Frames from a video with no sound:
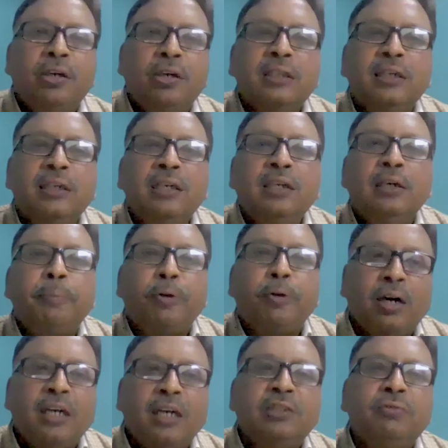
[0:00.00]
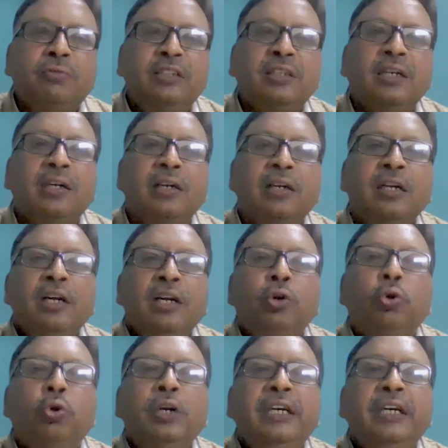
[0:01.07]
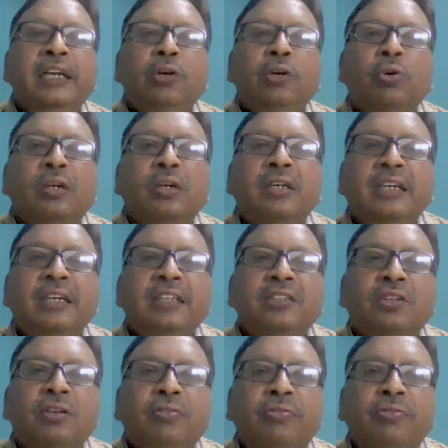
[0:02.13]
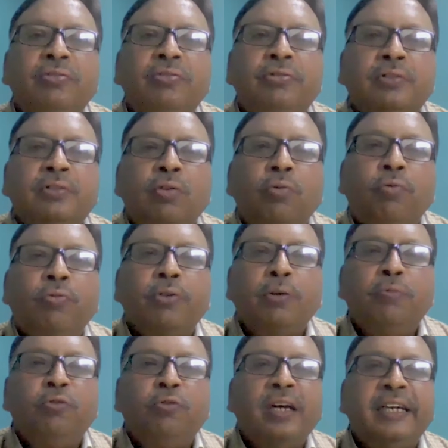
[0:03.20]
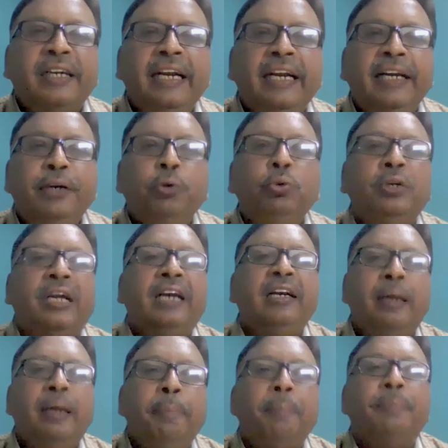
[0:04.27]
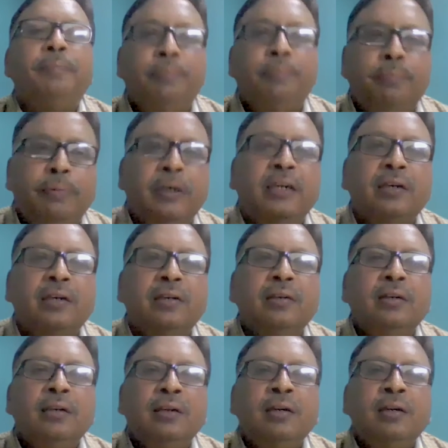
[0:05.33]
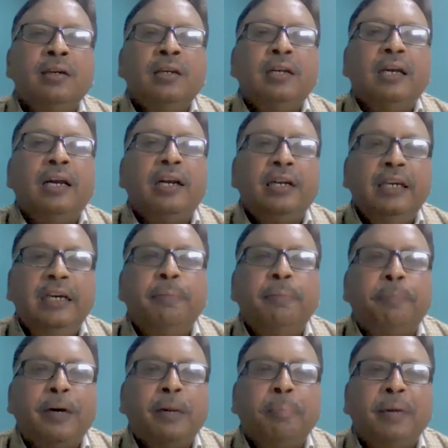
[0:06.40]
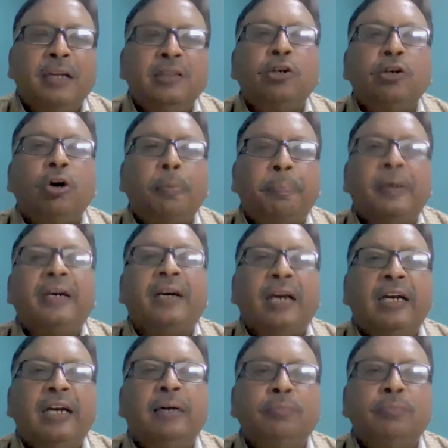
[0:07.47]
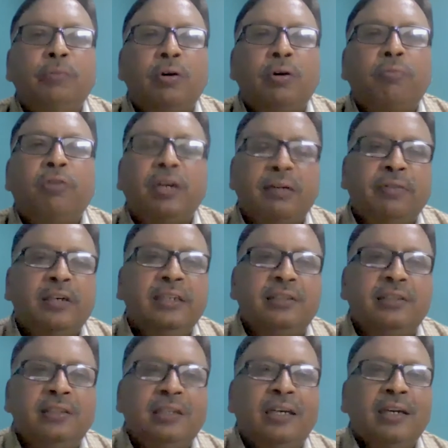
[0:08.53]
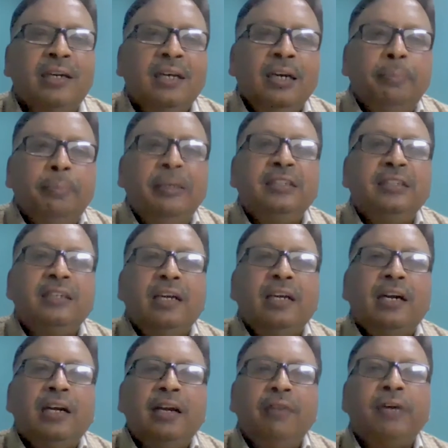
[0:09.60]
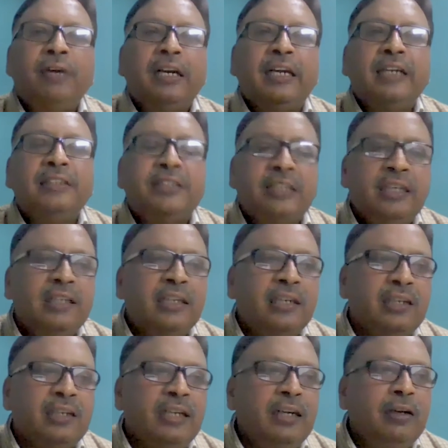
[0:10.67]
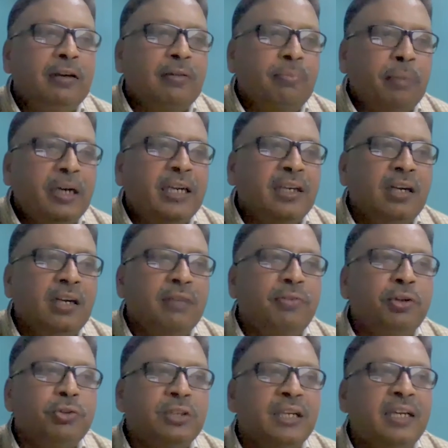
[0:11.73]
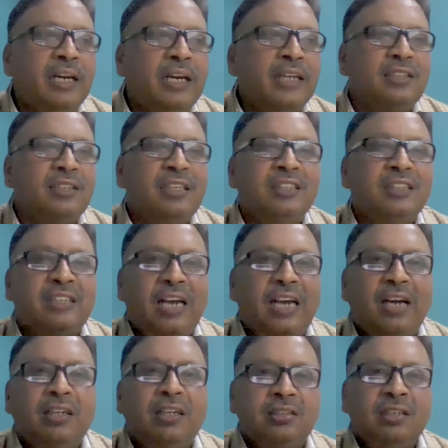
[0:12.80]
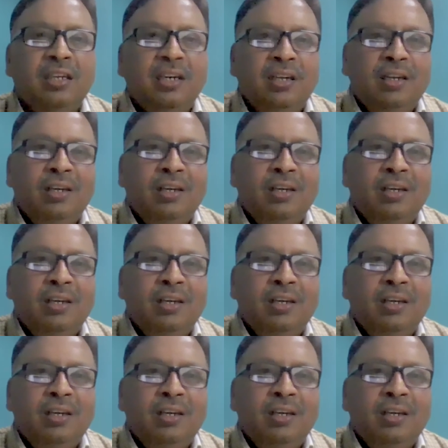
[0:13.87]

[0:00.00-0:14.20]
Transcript: for the products which are going in quantities of from 1K to 10K per year, per month, or per annum, or whatever is there. Means, if I can say that in medical, if you say X-ray scanners,